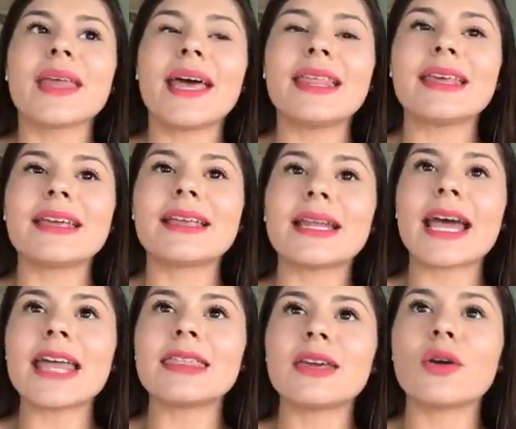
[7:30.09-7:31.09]
And then
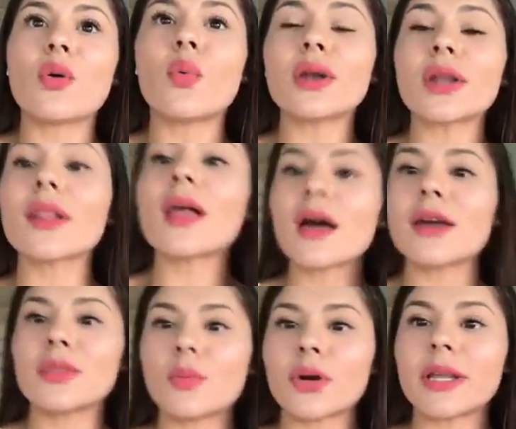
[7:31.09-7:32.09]
I think 1 o'clock
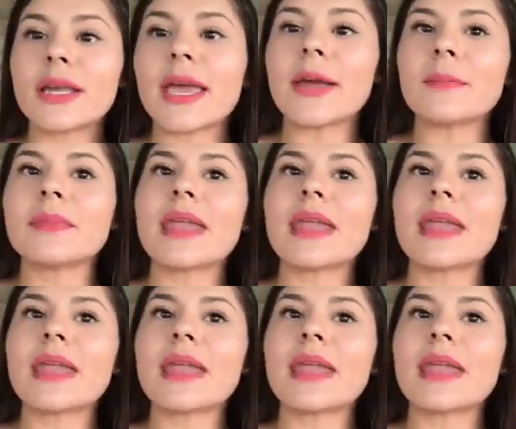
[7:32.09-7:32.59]
in the morning came.